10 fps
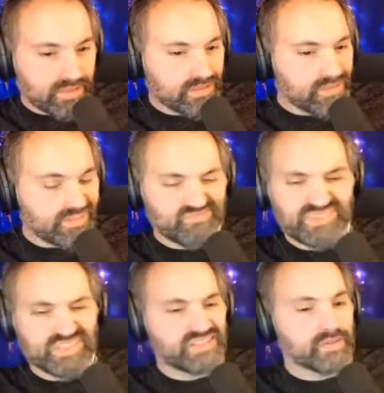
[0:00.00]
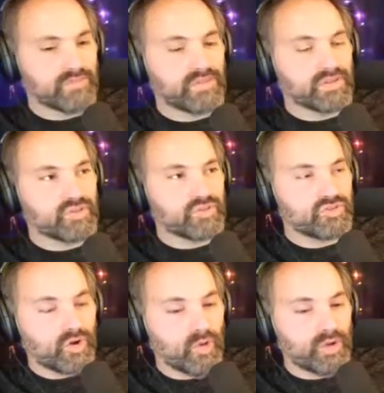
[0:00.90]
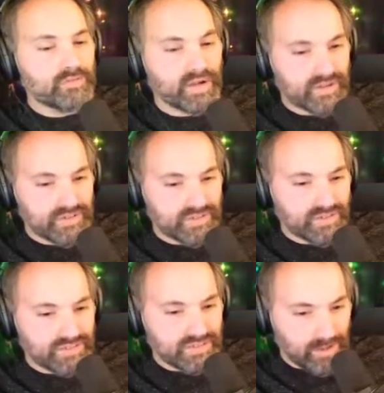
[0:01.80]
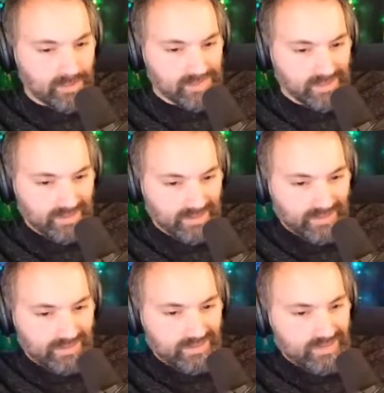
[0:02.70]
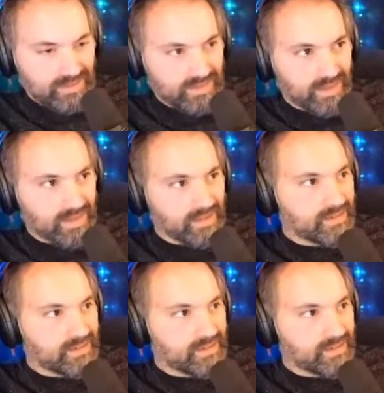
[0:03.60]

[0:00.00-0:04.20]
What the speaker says: and you just did something so embarrassing and dumb that